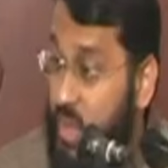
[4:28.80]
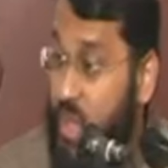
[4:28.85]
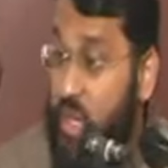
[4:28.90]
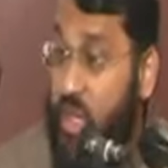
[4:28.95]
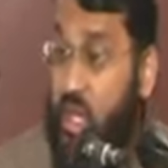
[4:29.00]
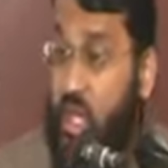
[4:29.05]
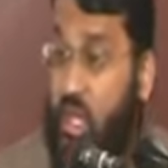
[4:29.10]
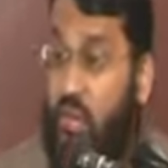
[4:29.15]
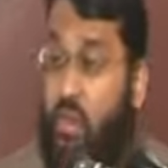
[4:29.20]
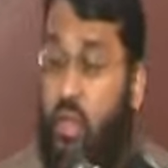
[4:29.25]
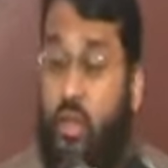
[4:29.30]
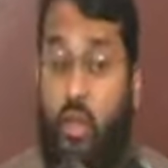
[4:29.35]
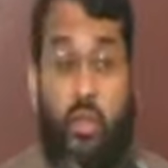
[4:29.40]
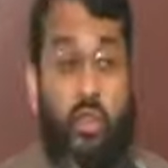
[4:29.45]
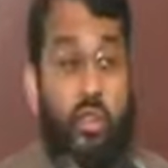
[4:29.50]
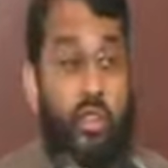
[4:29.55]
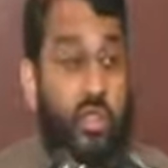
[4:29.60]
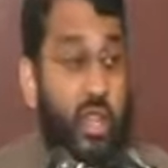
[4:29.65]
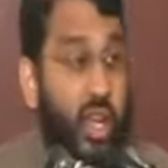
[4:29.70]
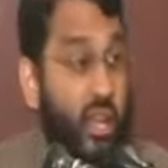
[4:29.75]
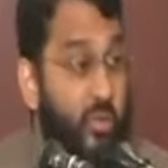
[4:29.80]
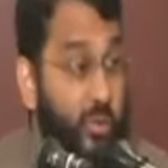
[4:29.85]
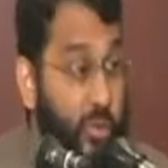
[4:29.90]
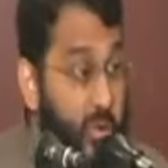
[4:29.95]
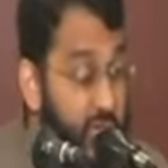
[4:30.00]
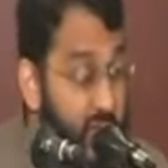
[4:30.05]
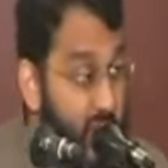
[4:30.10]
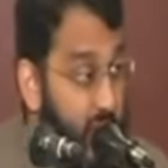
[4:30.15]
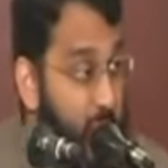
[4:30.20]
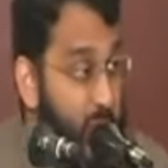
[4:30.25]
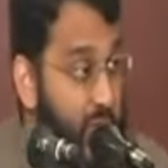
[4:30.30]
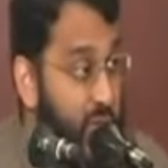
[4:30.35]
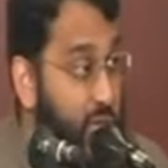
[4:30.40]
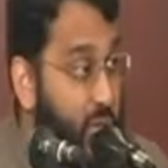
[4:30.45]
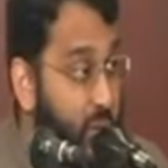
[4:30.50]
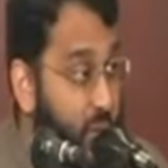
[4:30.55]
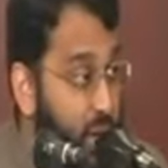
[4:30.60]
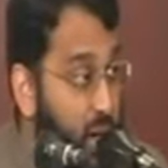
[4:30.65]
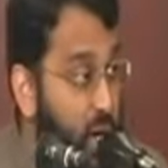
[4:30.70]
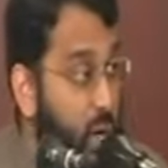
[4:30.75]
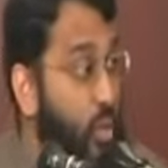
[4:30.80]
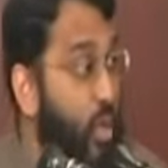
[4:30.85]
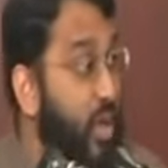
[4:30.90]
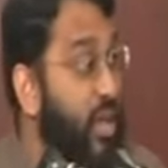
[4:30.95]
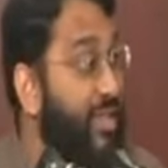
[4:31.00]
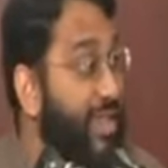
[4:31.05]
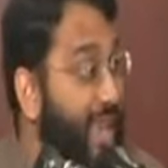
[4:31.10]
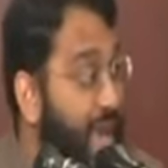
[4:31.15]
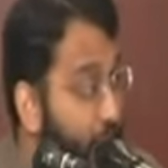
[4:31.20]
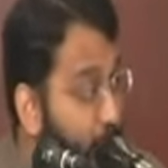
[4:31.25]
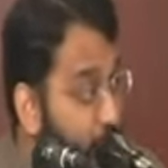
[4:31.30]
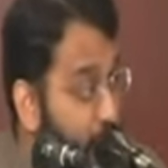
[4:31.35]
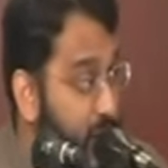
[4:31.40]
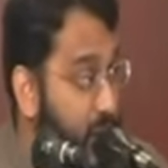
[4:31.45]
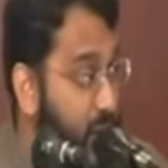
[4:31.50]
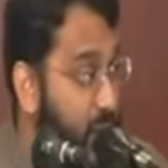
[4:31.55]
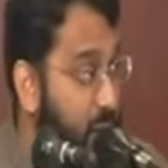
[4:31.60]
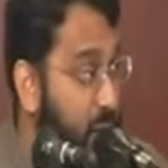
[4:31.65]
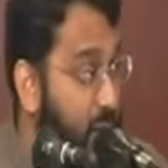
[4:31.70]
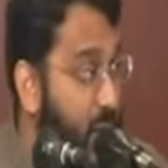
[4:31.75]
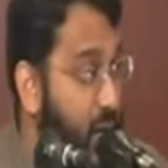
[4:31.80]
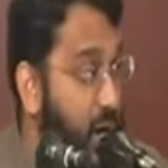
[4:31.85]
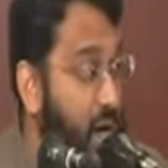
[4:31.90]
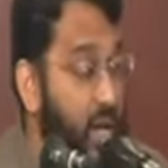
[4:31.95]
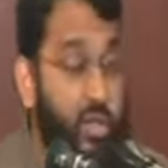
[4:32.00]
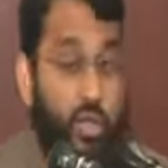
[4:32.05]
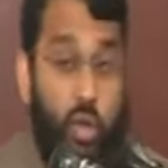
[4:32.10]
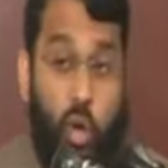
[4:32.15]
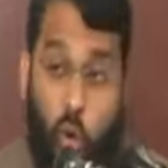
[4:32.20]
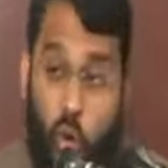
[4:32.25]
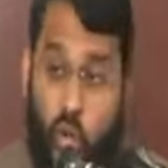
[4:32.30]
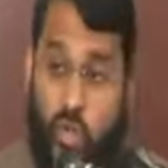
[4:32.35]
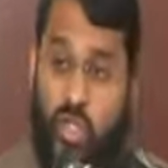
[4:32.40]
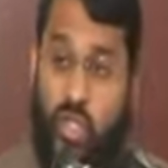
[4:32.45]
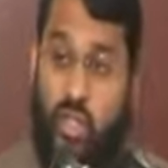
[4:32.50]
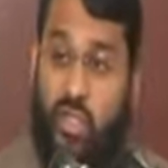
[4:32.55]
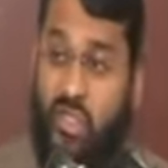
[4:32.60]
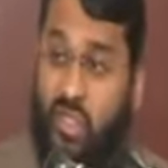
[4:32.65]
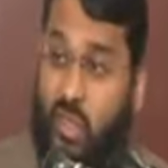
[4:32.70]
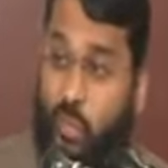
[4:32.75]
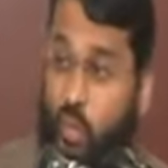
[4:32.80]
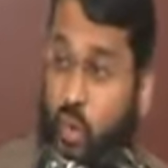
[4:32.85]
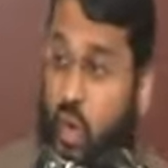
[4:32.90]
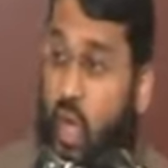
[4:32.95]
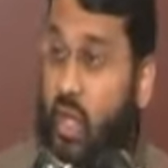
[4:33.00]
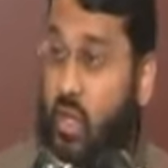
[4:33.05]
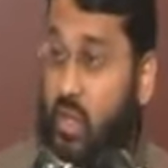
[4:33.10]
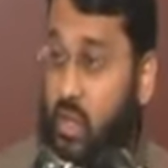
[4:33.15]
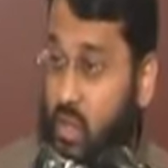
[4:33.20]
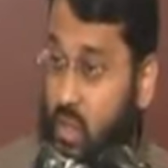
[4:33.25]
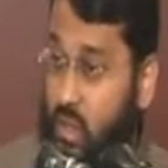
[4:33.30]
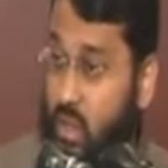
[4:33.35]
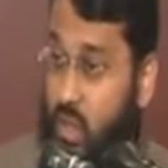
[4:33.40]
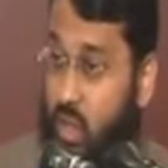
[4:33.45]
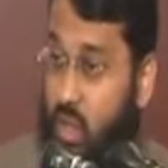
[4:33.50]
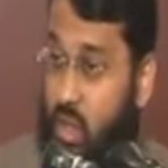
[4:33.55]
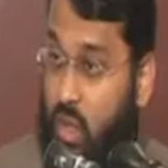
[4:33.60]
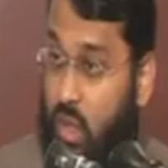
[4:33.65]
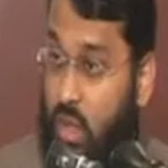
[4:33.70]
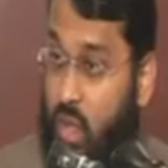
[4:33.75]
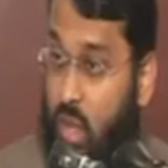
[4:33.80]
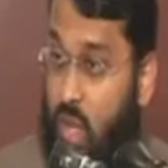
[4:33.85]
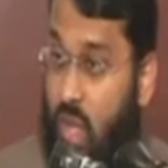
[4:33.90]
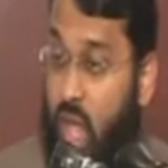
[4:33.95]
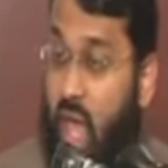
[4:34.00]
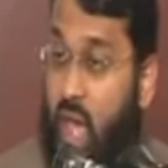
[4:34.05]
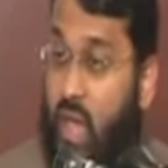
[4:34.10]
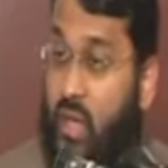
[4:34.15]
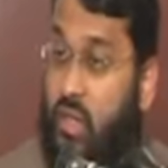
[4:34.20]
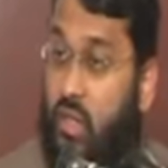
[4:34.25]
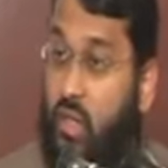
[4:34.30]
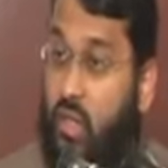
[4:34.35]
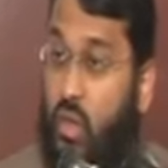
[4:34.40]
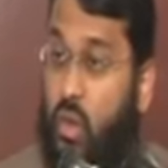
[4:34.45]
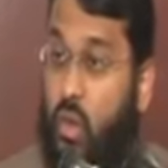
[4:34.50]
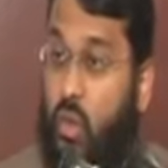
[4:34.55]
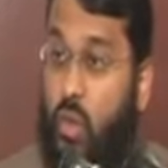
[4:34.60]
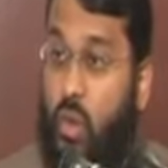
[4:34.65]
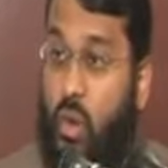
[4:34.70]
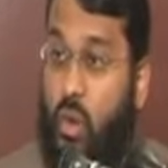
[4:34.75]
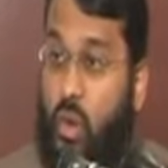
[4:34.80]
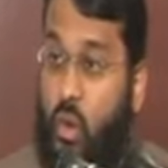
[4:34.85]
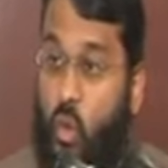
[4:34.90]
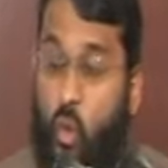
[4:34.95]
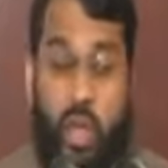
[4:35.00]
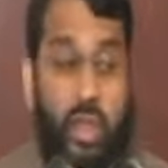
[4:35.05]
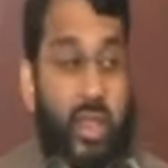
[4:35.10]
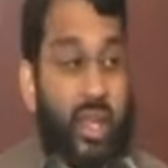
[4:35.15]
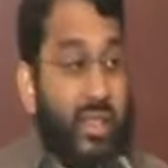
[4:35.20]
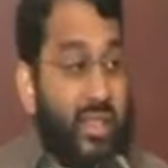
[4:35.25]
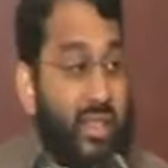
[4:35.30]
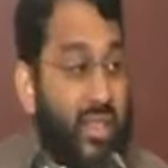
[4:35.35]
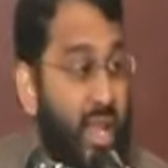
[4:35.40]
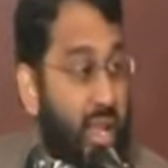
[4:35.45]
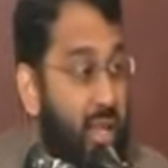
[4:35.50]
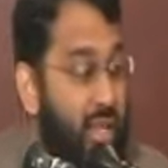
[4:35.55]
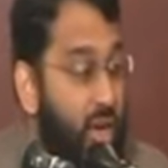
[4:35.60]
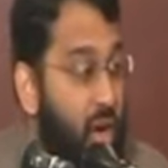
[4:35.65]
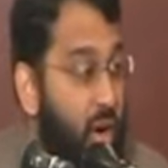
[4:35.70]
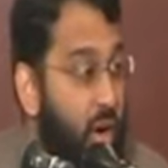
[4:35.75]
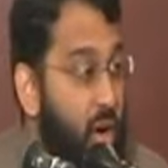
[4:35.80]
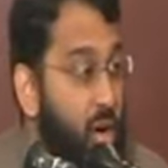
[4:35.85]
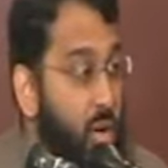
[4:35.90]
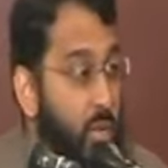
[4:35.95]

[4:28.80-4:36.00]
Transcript: They didn't even understand firstly what is going on, what is happening. A total surprise. And when they sent